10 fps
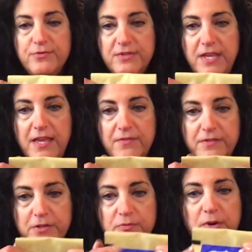They have
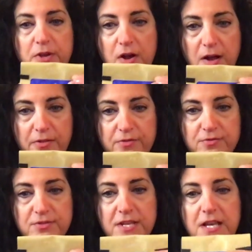literary
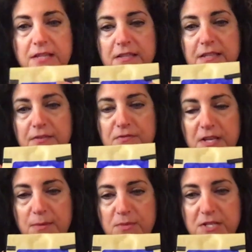authors that they've
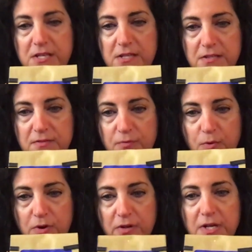named teas
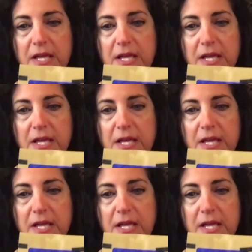for,